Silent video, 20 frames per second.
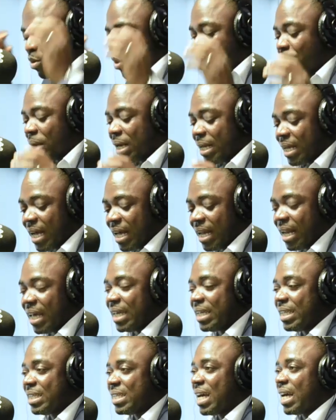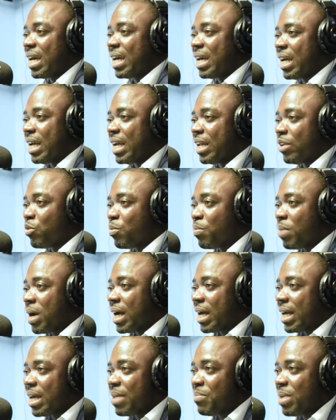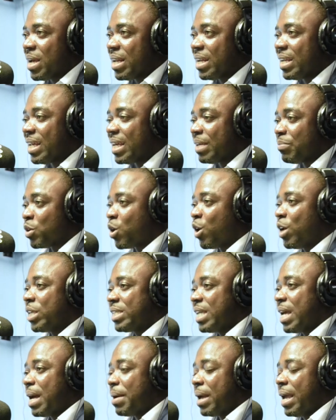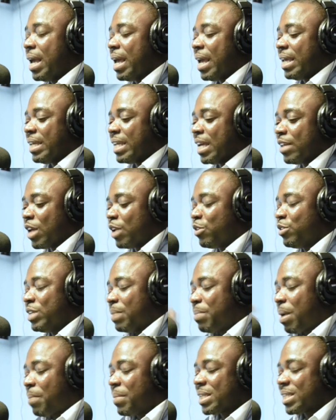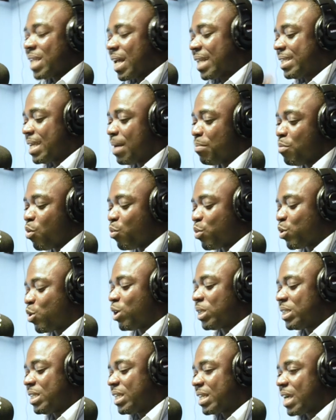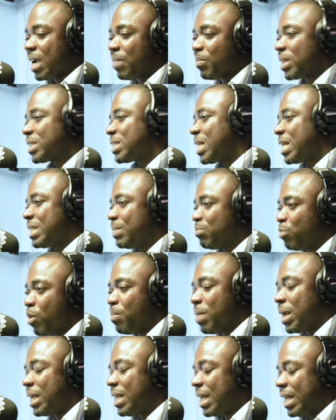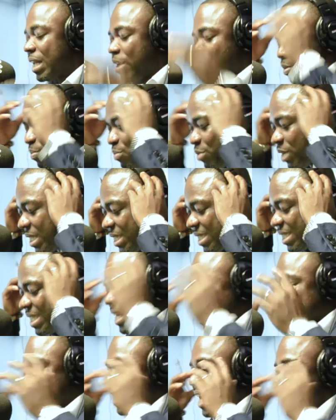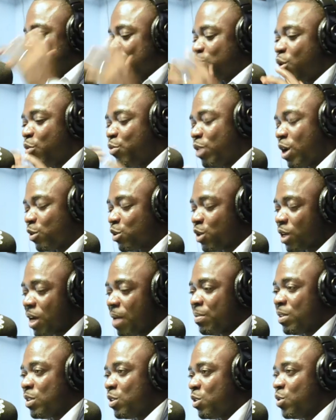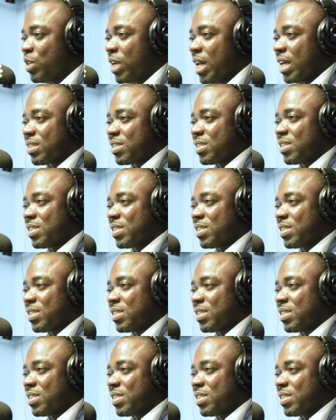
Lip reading: Bob bandana and no by Benny because I know the best start because crime has started Bob bandana with braids. That is what we also coming to do next.